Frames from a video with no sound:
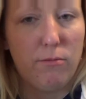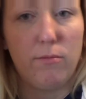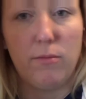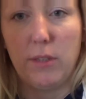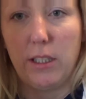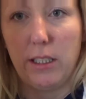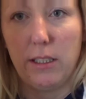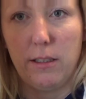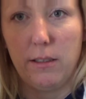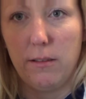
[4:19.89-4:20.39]

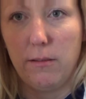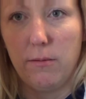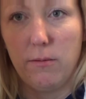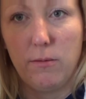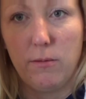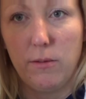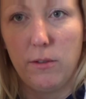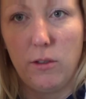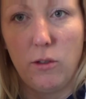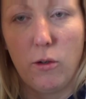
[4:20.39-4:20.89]
the
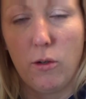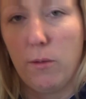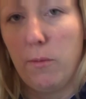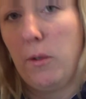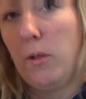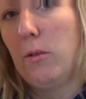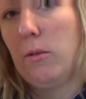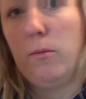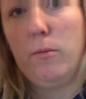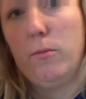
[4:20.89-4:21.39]

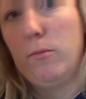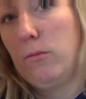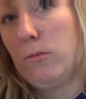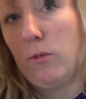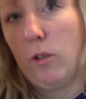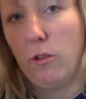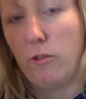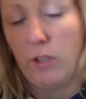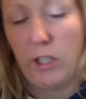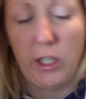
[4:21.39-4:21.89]
normal
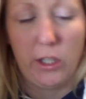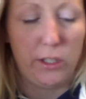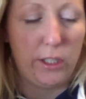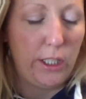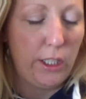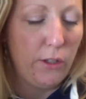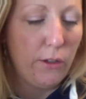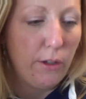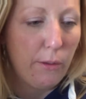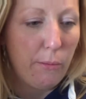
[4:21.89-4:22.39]
roving yarn
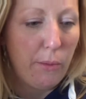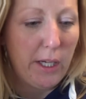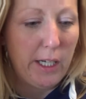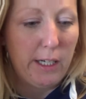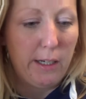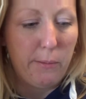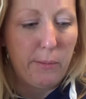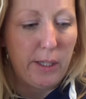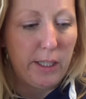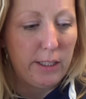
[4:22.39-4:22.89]
that you can
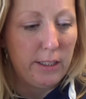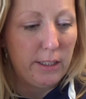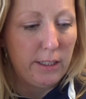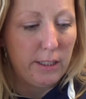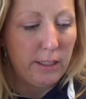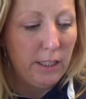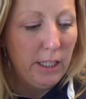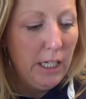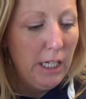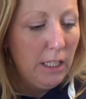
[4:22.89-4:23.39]
pick up at
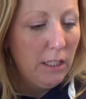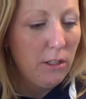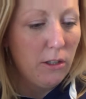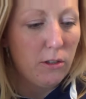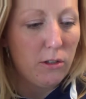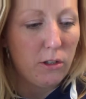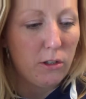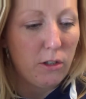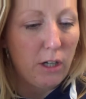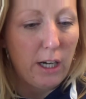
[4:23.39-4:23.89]
the
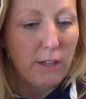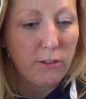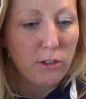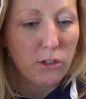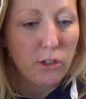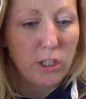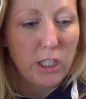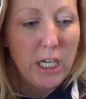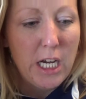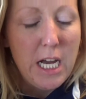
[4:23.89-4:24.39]
local craft
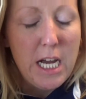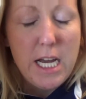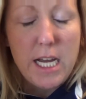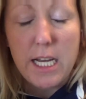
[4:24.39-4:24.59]
store,